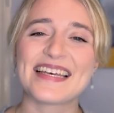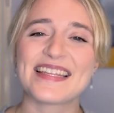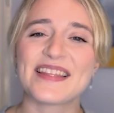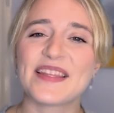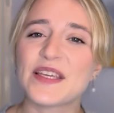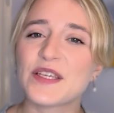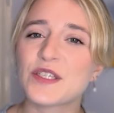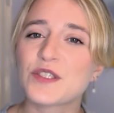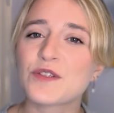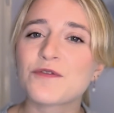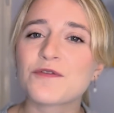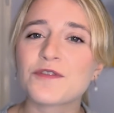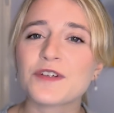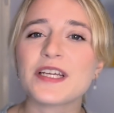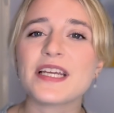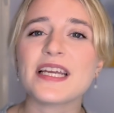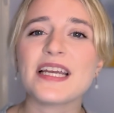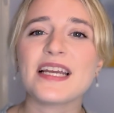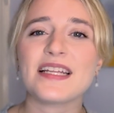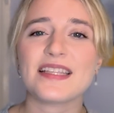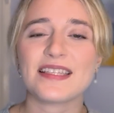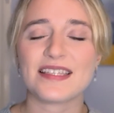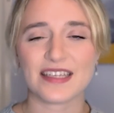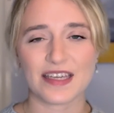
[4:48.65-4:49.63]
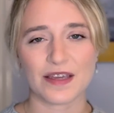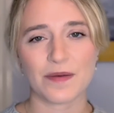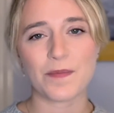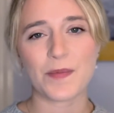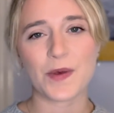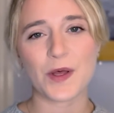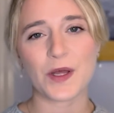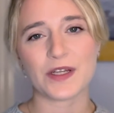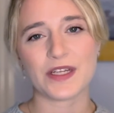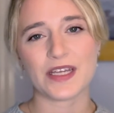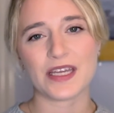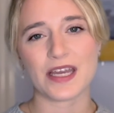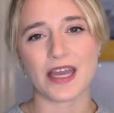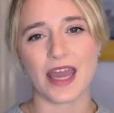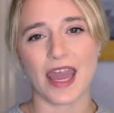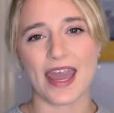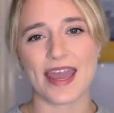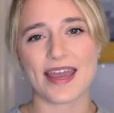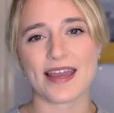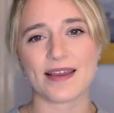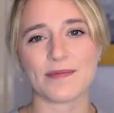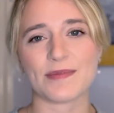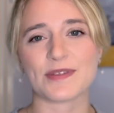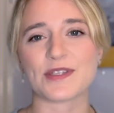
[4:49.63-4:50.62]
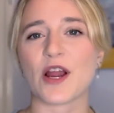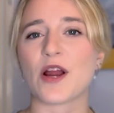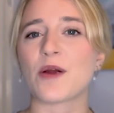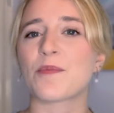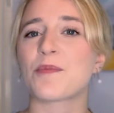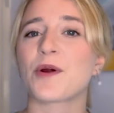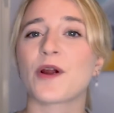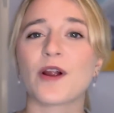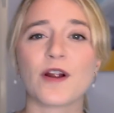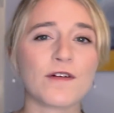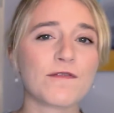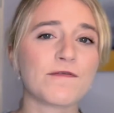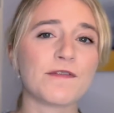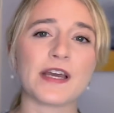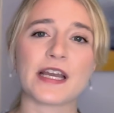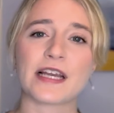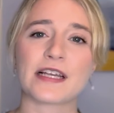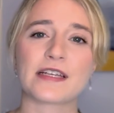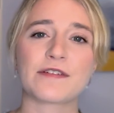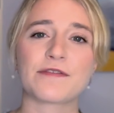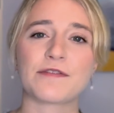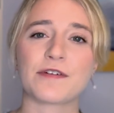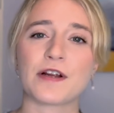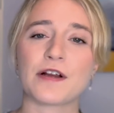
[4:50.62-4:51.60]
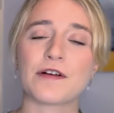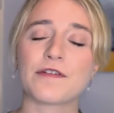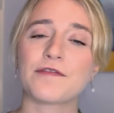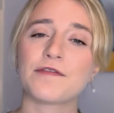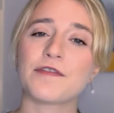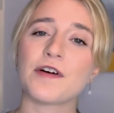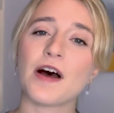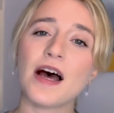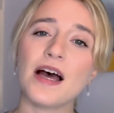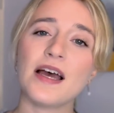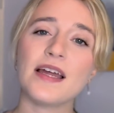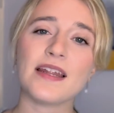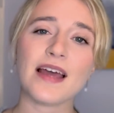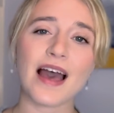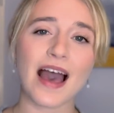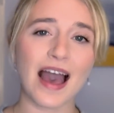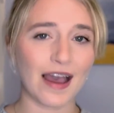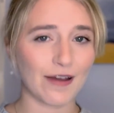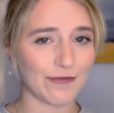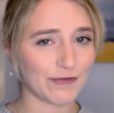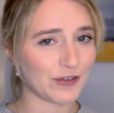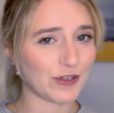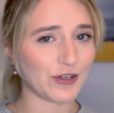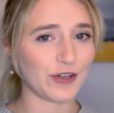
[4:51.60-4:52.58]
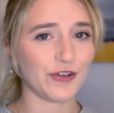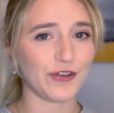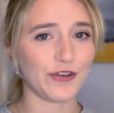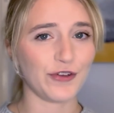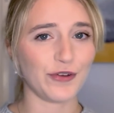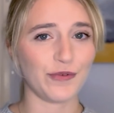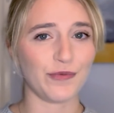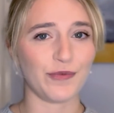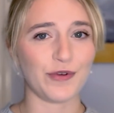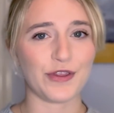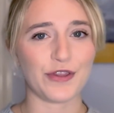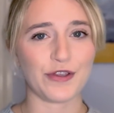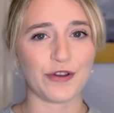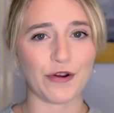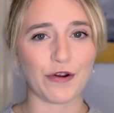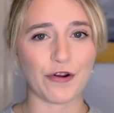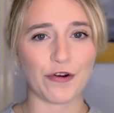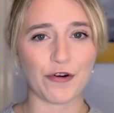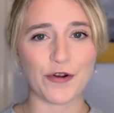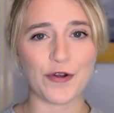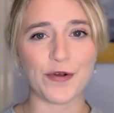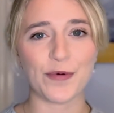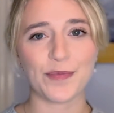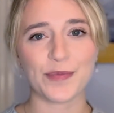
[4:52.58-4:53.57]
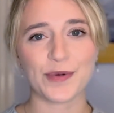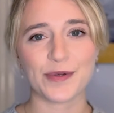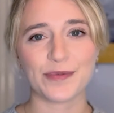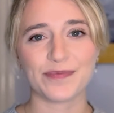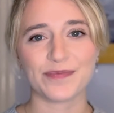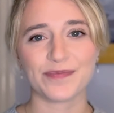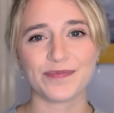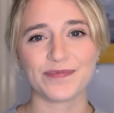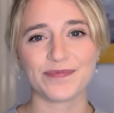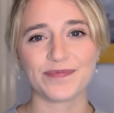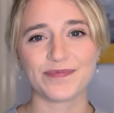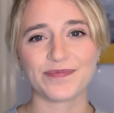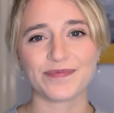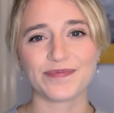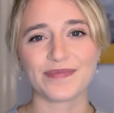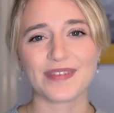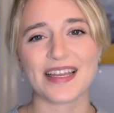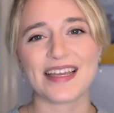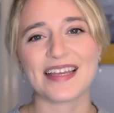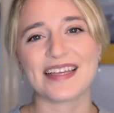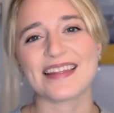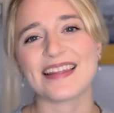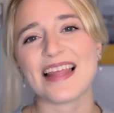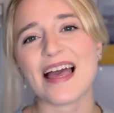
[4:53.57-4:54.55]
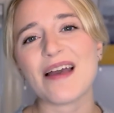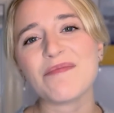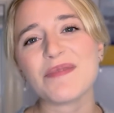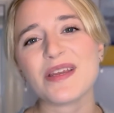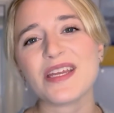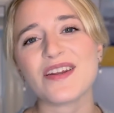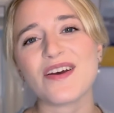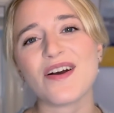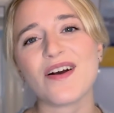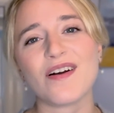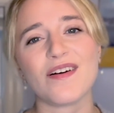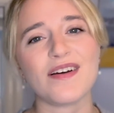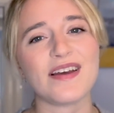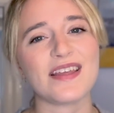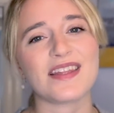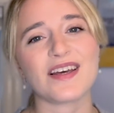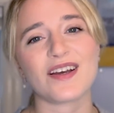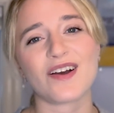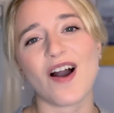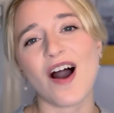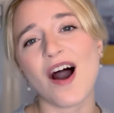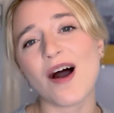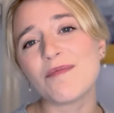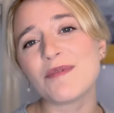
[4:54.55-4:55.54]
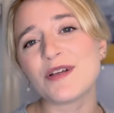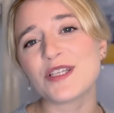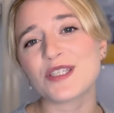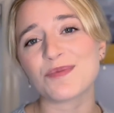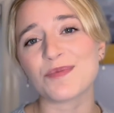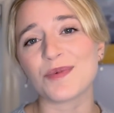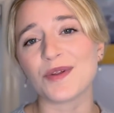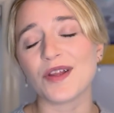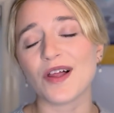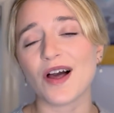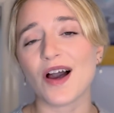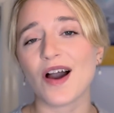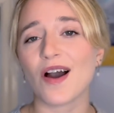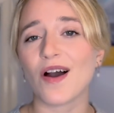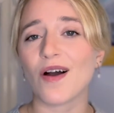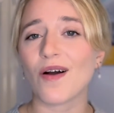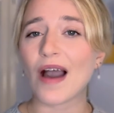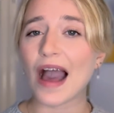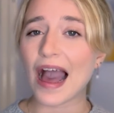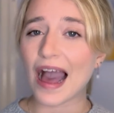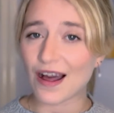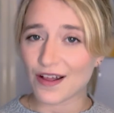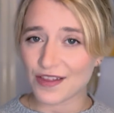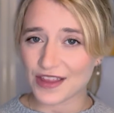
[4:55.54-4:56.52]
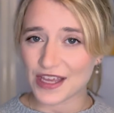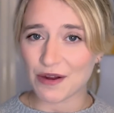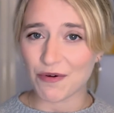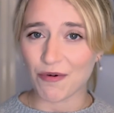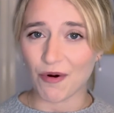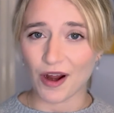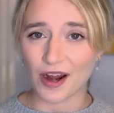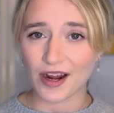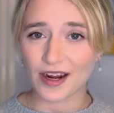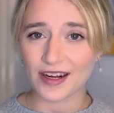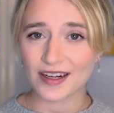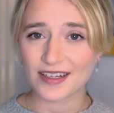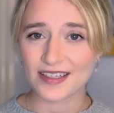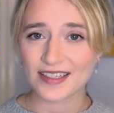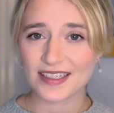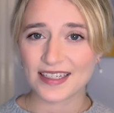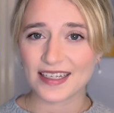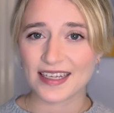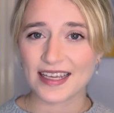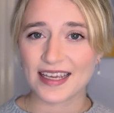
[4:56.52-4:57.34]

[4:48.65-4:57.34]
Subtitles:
These free team-building games are perfect for a fun afternoon with your group. Let me know in the comments below how they worked.